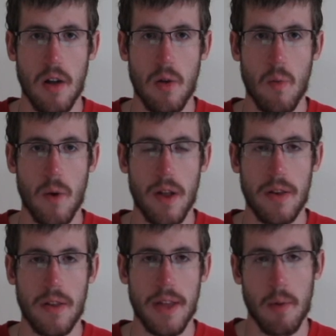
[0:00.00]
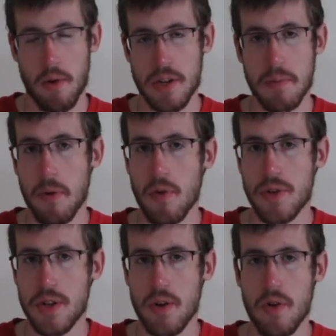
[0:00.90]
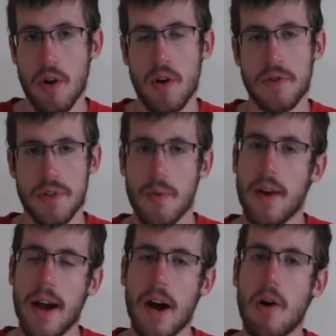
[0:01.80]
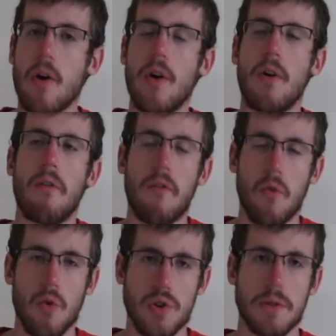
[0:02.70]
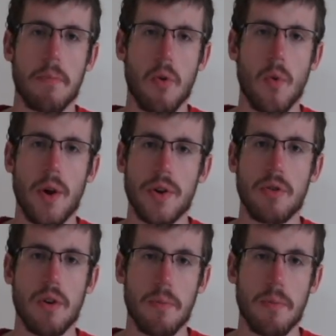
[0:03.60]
when they weren't supposed to. So now, forced parental